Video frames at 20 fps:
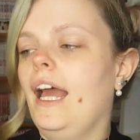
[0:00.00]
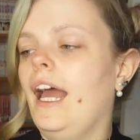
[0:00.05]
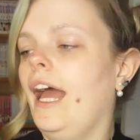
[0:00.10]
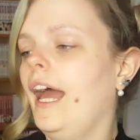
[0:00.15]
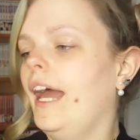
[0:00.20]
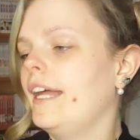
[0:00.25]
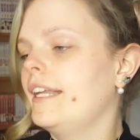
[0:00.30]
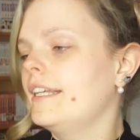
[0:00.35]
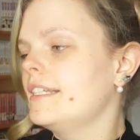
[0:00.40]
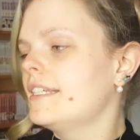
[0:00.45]

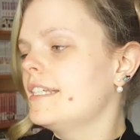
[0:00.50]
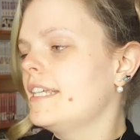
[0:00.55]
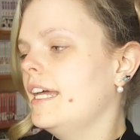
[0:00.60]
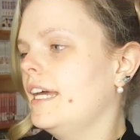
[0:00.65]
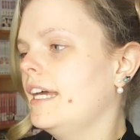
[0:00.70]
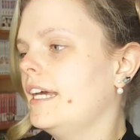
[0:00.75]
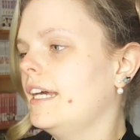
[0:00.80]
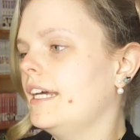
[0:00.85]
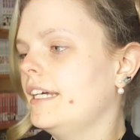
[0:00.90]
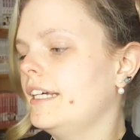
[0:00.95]
And
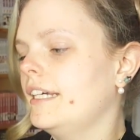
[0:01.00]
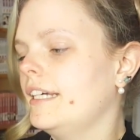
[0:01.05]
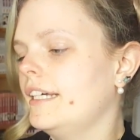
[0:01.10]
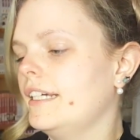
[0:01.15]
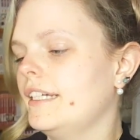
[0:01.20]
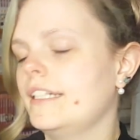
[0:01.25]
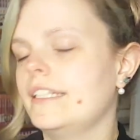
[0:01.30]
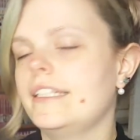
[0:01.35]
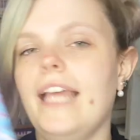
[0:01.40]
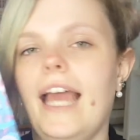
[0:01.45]

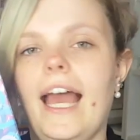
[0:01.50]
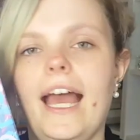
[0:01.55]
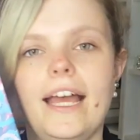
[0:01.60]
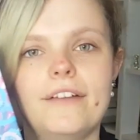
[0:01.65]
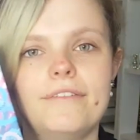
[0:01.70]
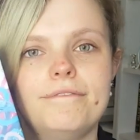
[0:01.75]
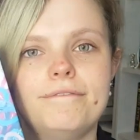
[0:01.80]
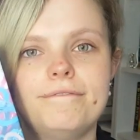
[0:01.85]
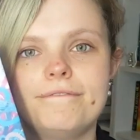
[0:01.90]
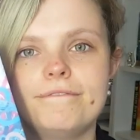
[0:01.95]
yeah,
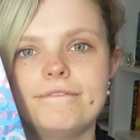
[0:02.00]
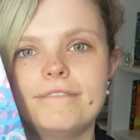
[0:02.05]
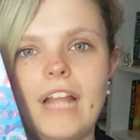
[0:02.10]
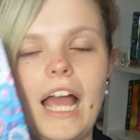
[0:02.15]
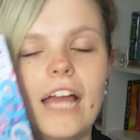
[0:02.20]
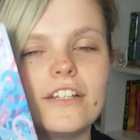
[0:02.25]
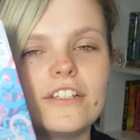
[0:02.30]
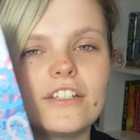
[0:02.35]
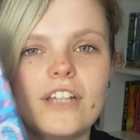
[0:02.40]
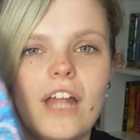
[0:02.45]

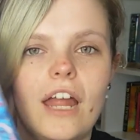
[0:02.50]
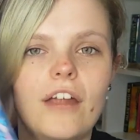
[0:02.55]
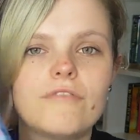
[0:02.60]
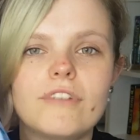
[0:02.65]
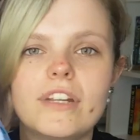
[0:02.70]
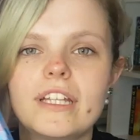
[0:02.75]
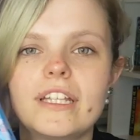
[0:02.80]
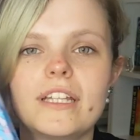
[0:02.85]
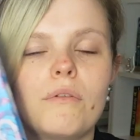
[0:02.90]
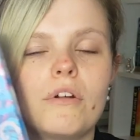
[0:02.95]
I
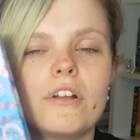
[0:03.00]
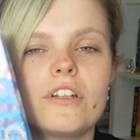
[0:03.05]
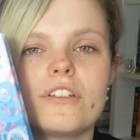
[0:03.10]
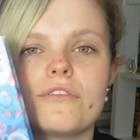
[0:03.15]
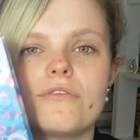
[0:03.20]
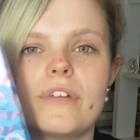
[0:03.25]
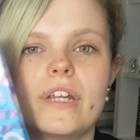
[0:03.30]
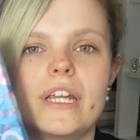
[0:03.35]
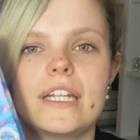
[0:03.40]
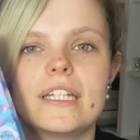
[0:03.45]
really want
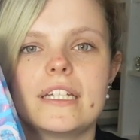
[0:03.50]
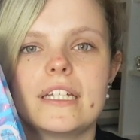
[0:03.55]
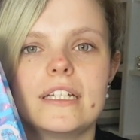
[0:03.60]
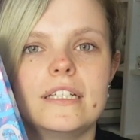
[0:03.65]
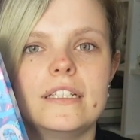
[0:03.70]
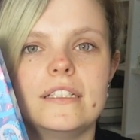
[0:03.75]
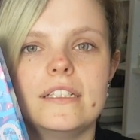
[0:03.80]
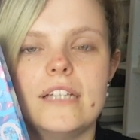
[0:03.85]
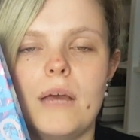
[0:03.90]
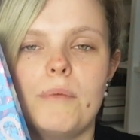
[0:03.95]
to read
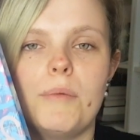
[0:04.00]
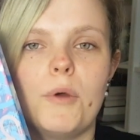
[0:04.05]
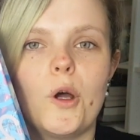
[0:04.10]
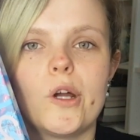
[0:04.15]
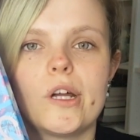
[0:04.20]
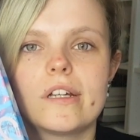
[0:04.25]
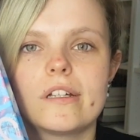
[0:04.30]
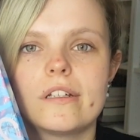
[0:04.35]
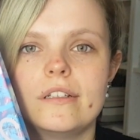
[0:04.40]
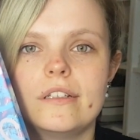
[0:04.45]
her
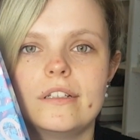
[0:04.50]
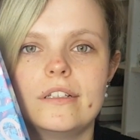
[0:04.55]
book,